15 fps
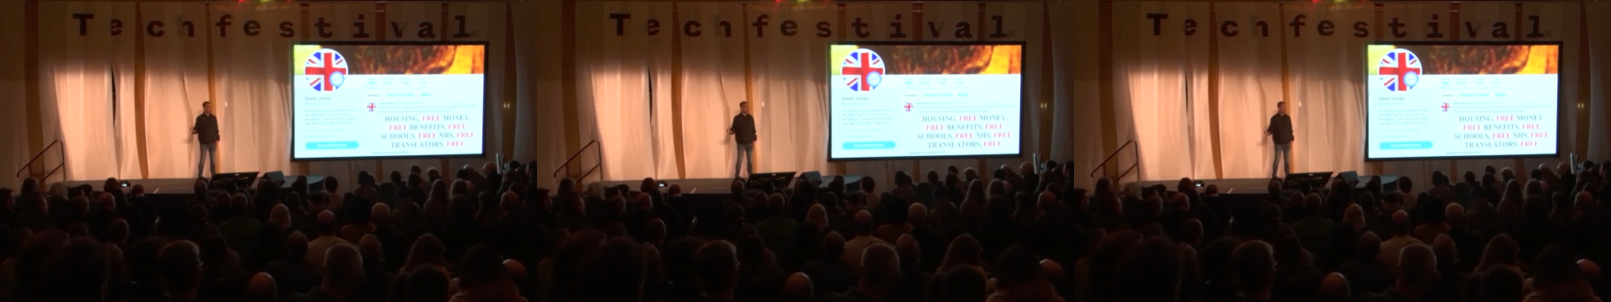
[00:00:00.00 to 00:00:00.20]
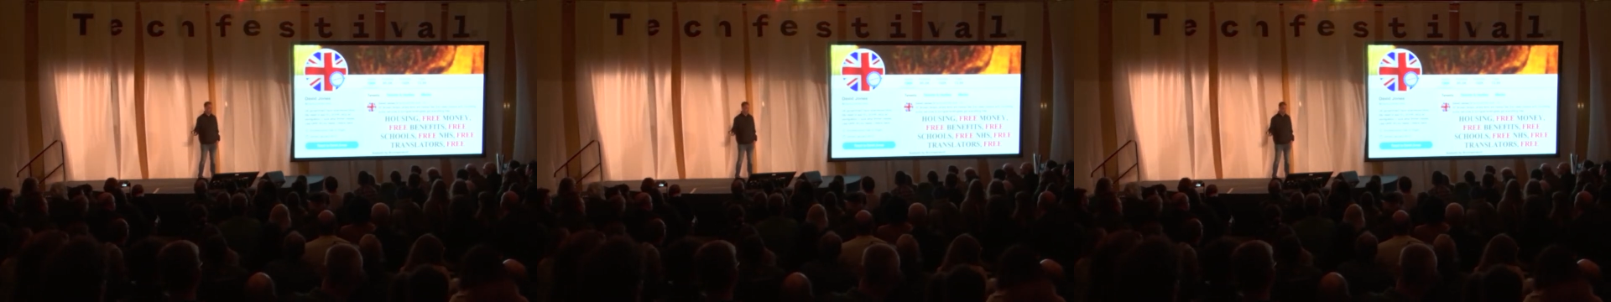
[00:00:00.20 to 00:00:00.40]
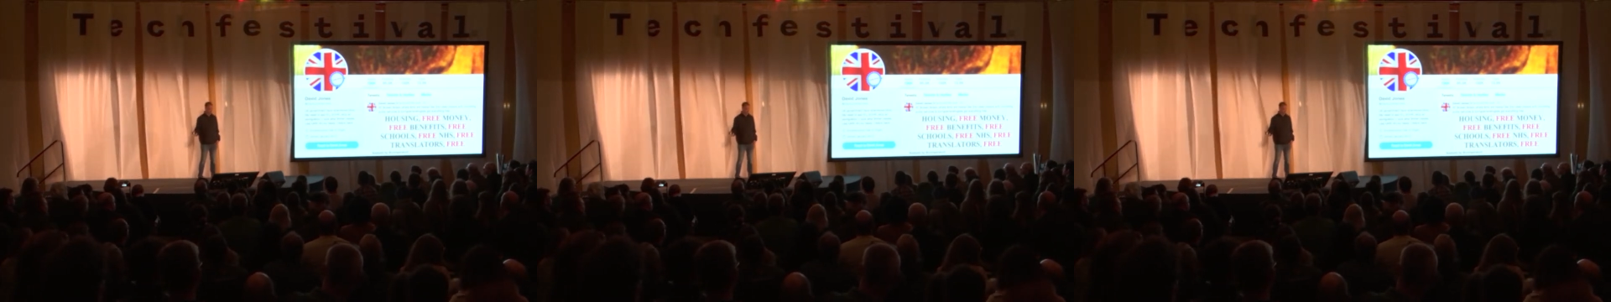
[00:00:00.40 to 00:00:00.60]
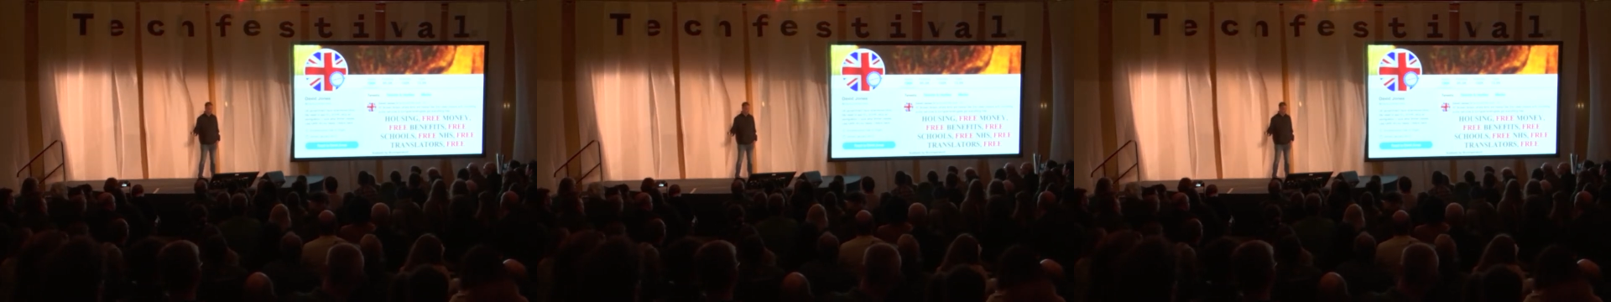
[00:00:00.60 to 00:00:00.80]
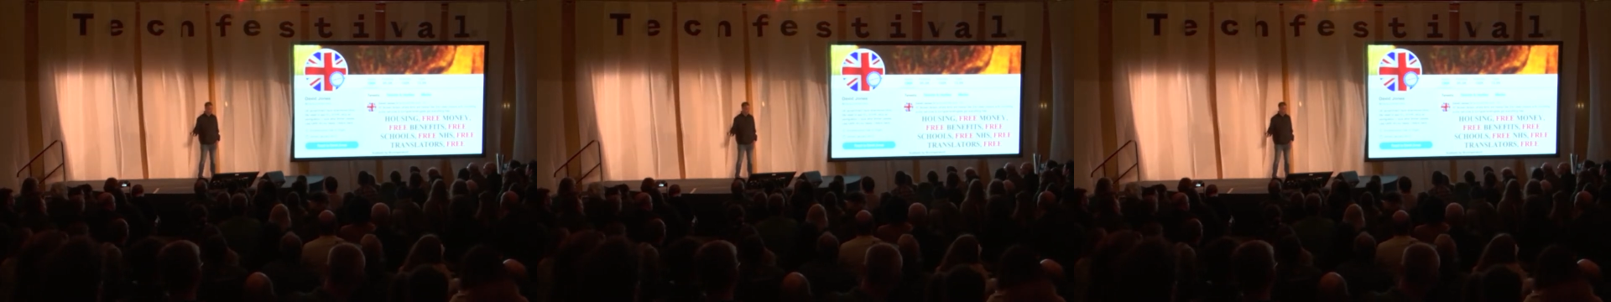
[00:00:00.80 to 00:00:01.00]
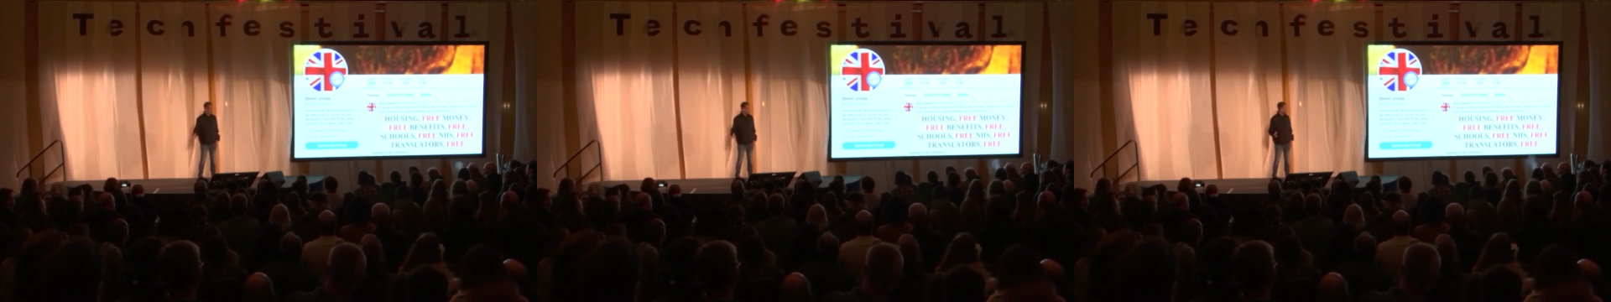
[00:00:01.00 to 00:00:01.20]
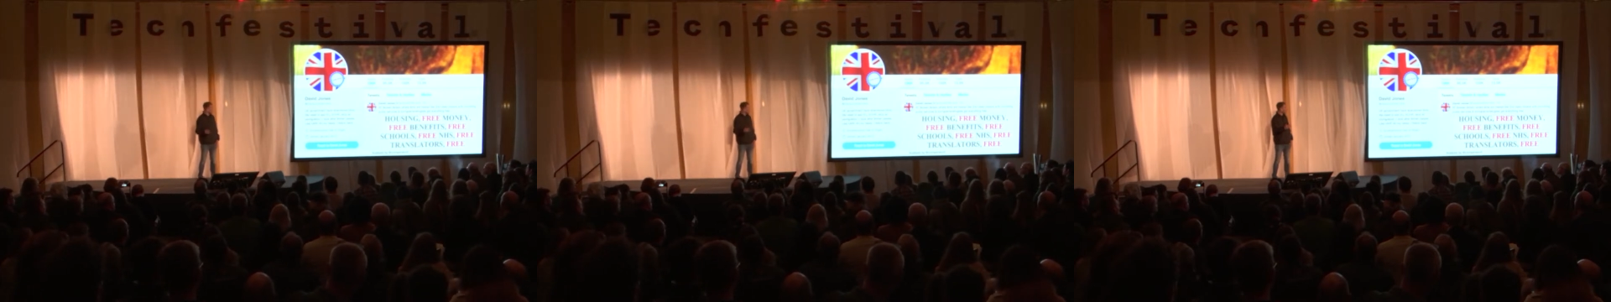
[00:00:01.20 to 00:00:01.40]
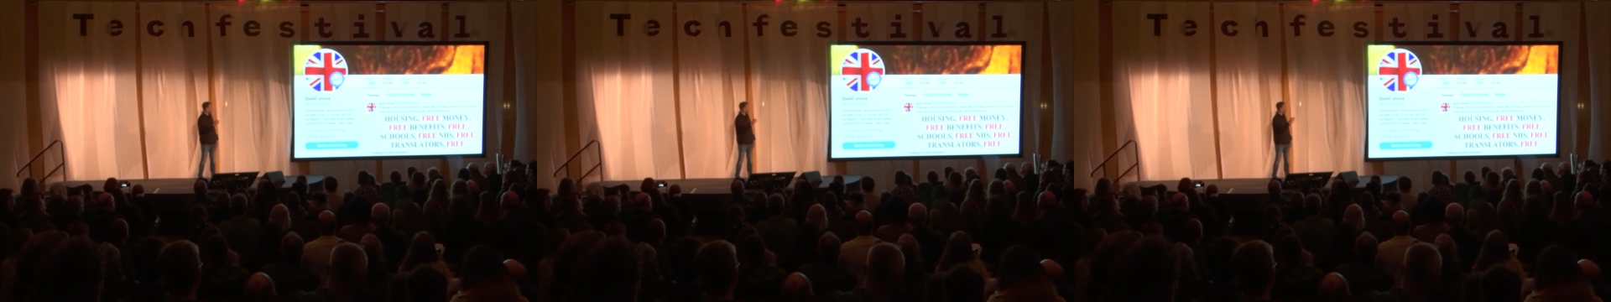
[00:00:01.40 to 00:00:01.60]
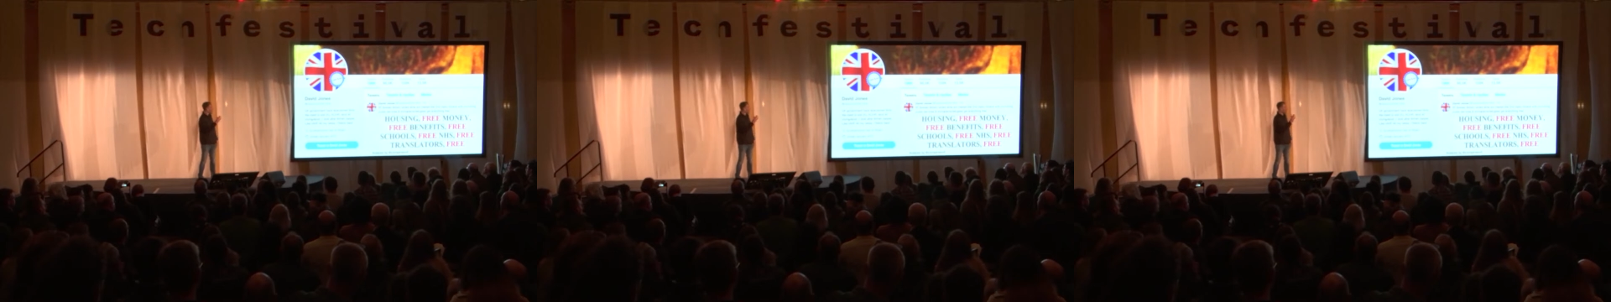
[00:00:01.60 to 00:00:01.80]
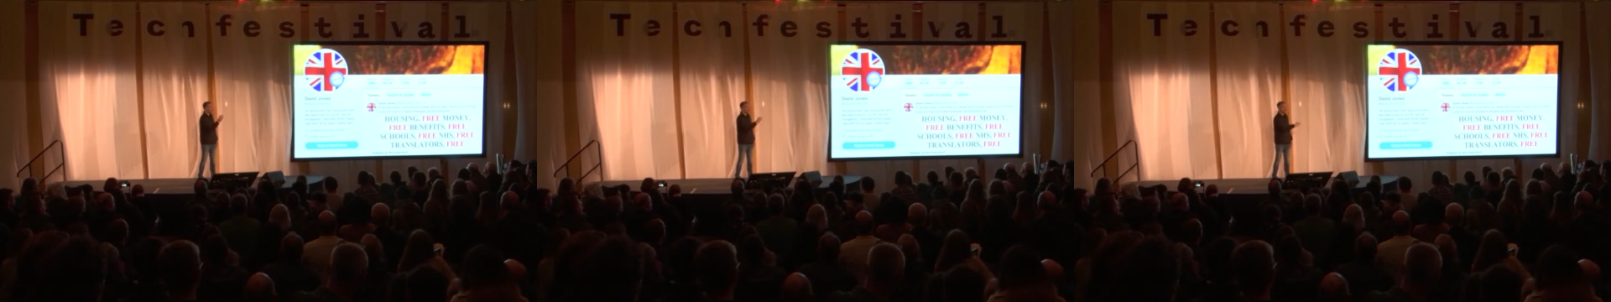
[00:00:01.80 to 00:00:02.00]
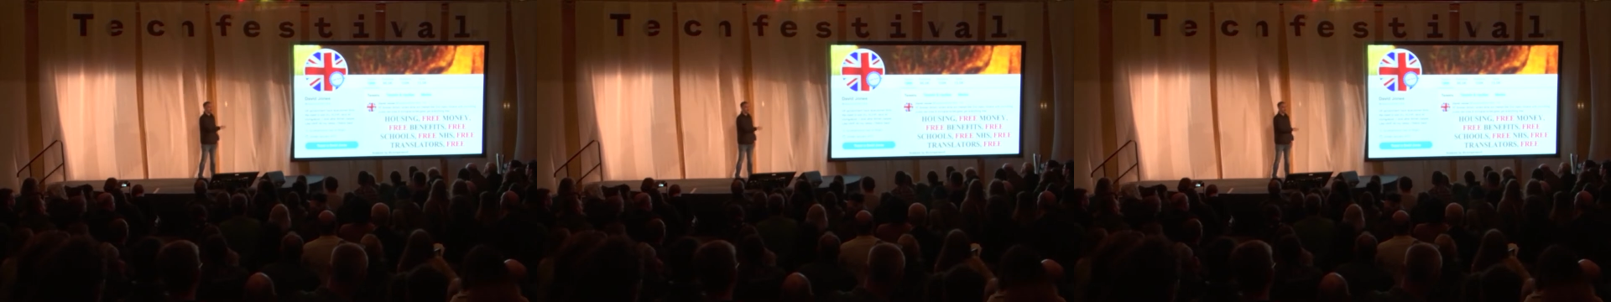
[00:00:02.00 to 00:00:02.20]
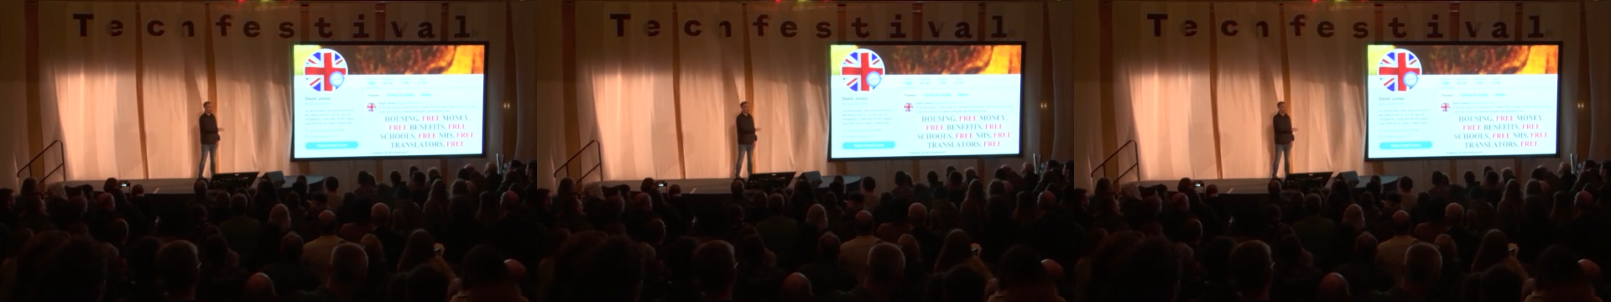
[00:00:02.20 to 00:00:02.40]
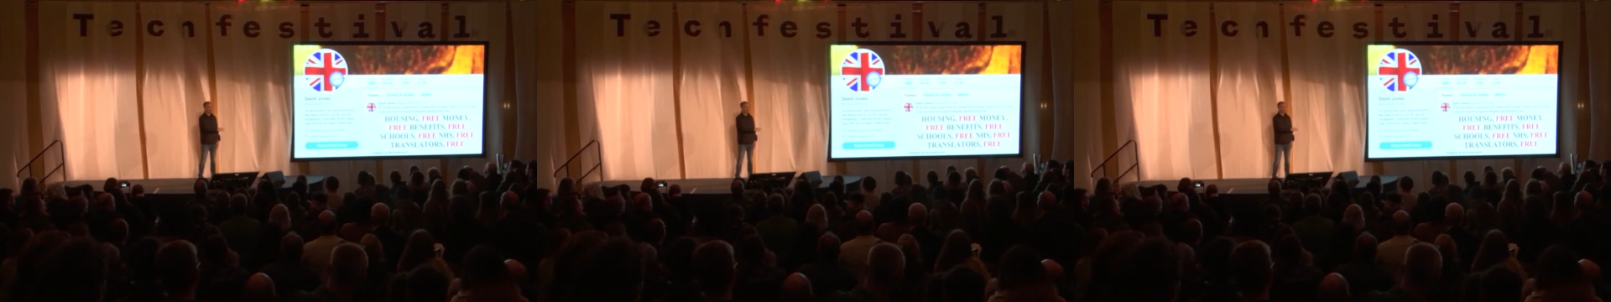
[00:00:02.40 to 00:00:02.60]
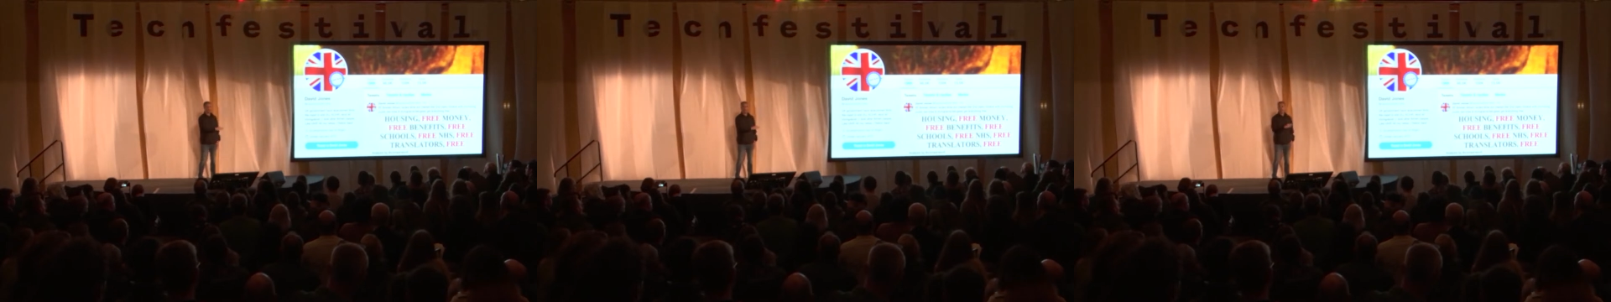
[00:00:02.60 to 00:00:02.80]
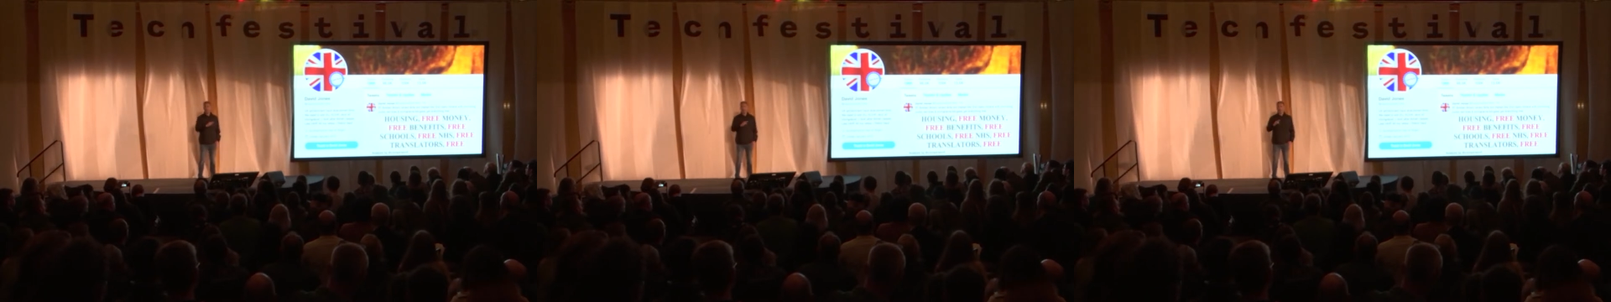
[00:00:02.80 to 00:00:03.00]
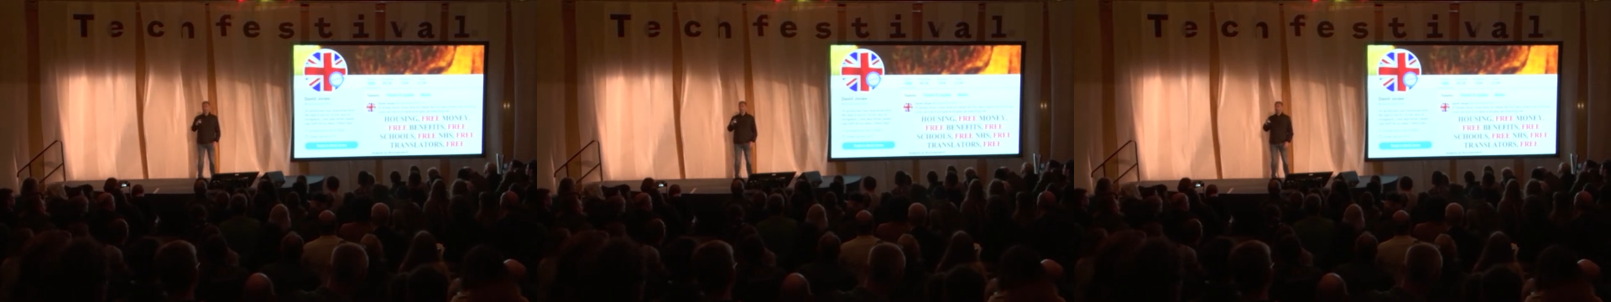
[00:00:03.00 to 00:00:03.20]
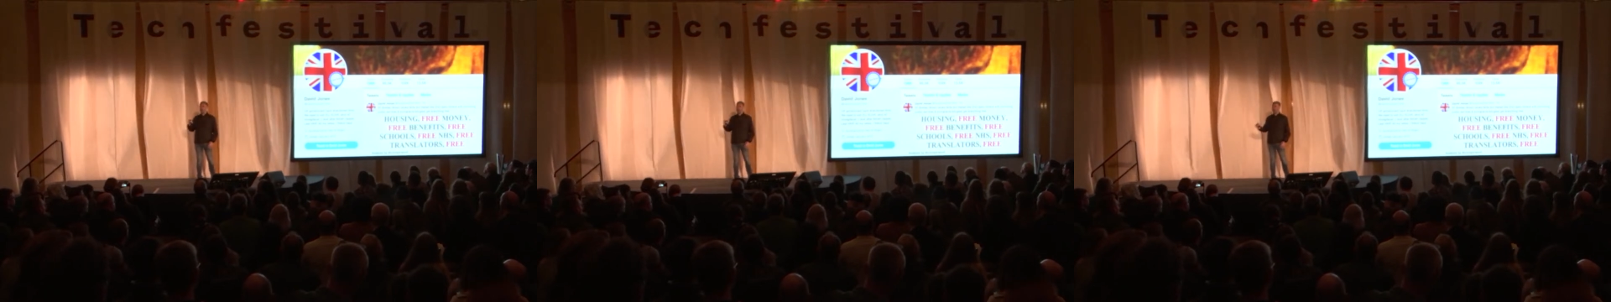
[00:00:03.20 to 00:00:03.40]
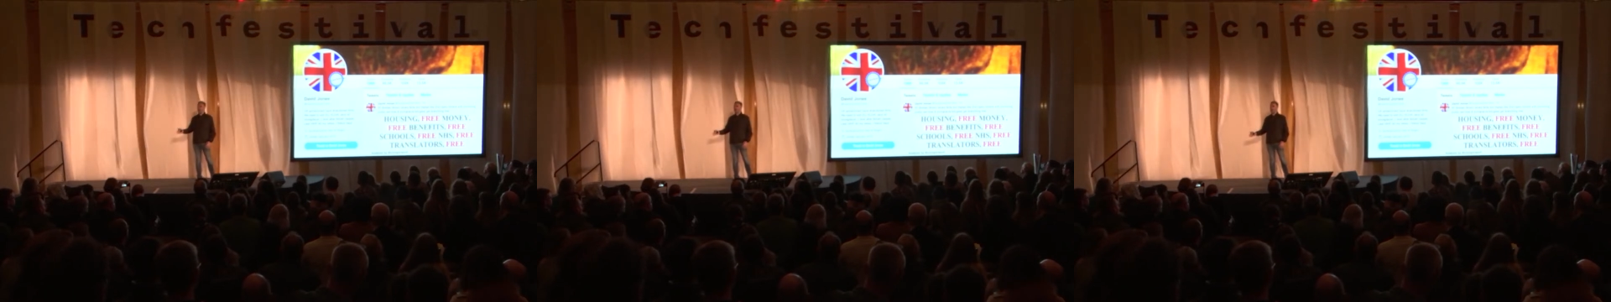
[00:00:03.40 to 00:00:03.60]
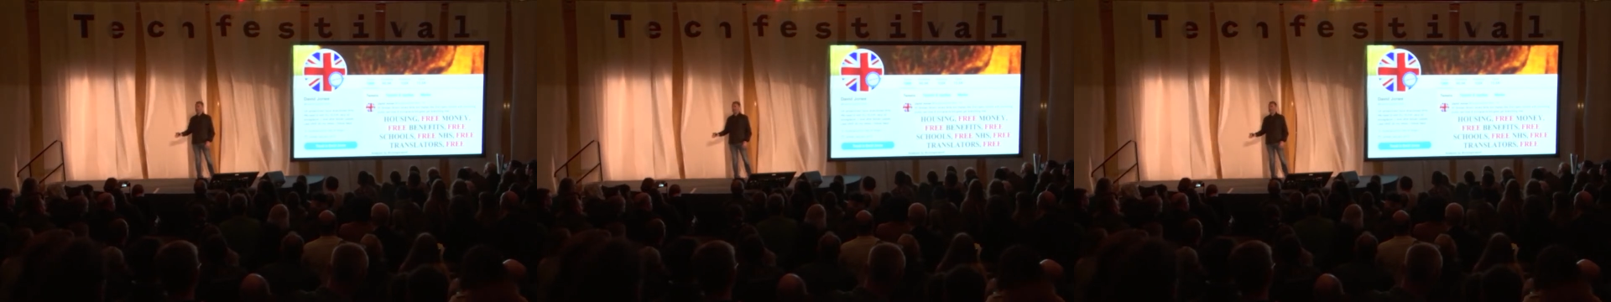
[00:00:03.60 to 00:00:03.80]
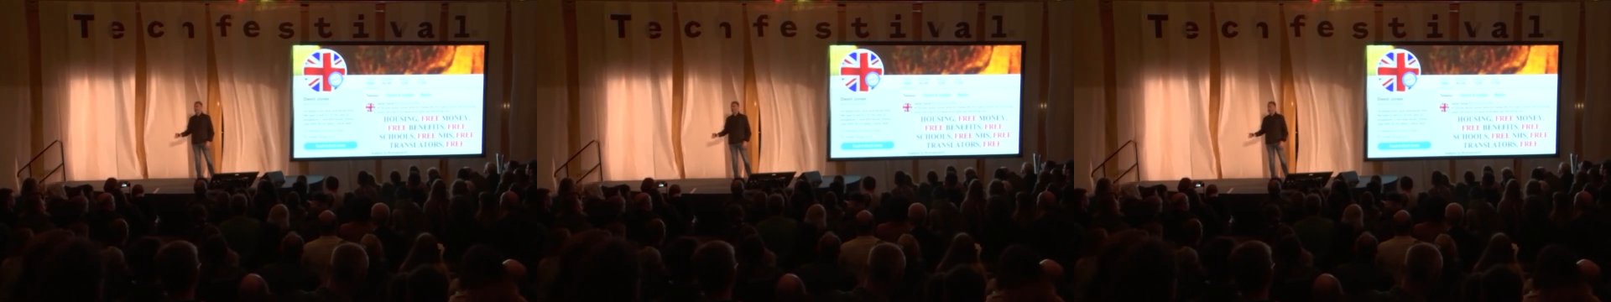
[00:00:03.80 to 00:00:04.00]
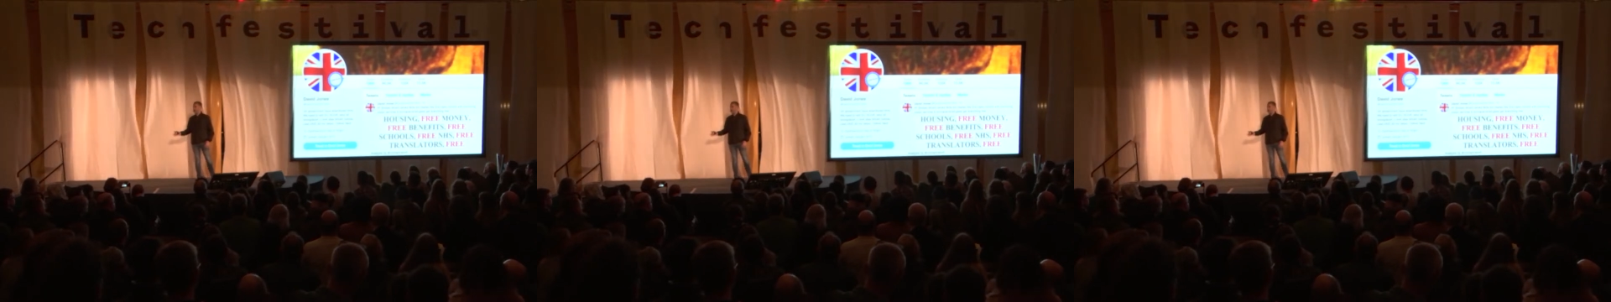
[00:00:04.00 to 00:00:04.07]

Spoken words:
Nobody's mouth can be seen.